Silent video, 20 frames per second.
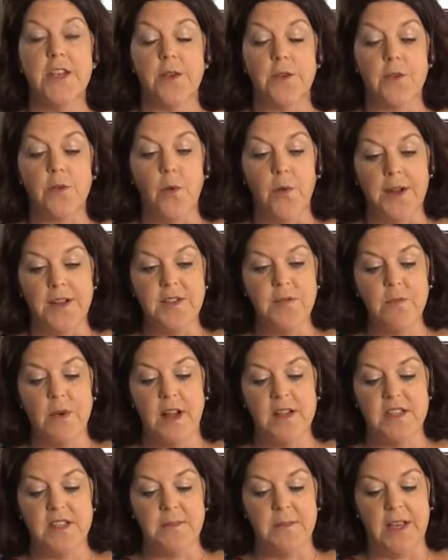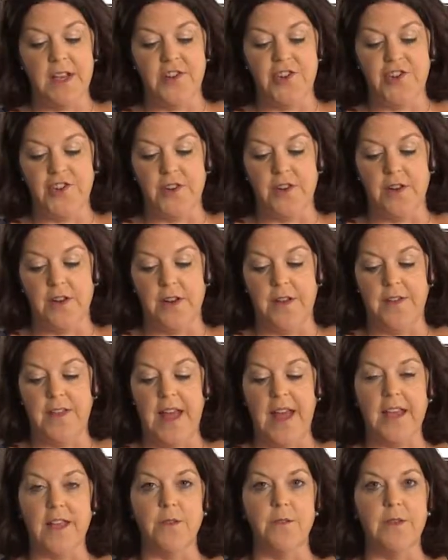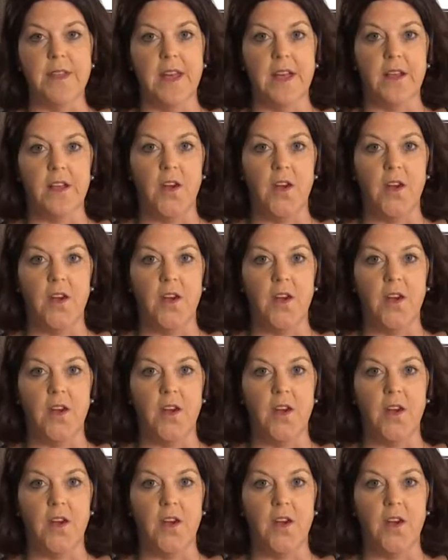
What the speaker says: You're going to want to make sure that you then